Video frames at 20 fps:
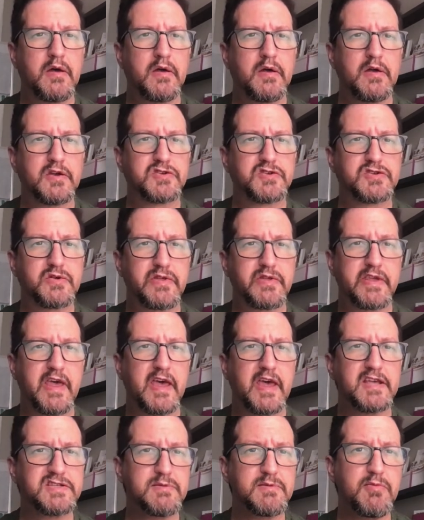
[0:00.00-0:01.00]
So the
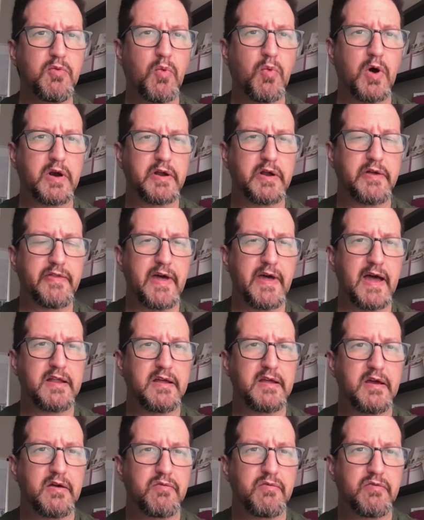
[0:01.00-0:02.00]
case number one on that
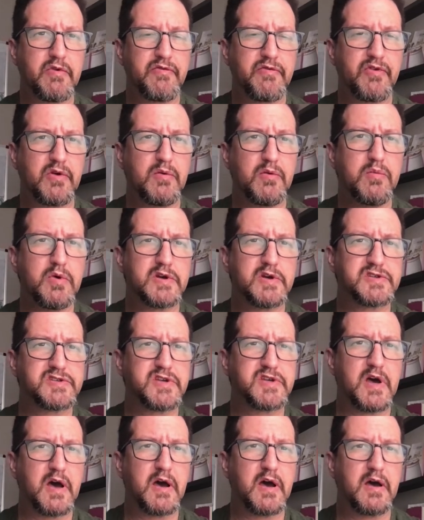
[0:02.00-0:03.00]
review was
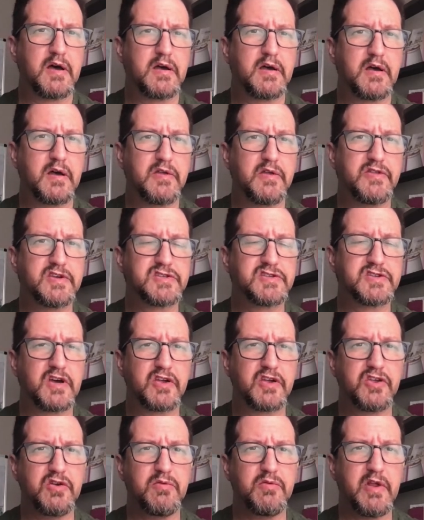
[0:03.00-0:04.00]
this
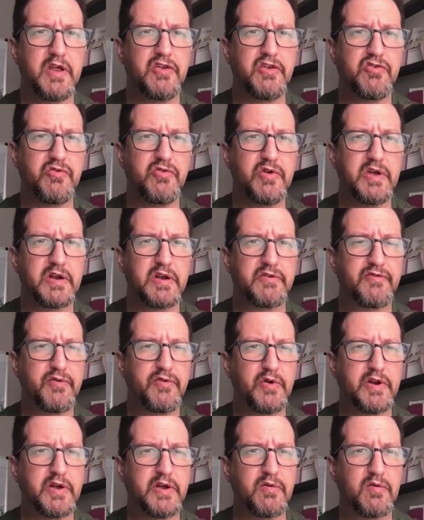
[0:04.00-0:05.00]
acute injury in a
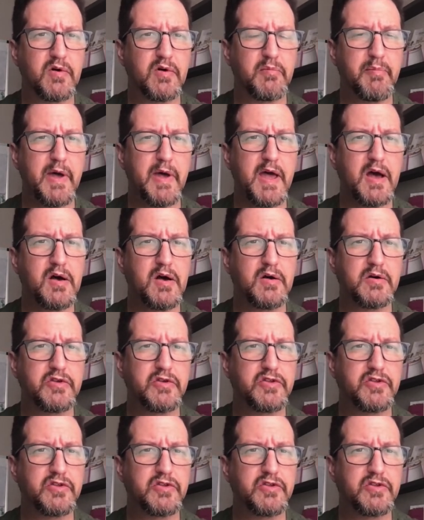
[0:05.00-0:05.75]
40-year-old male.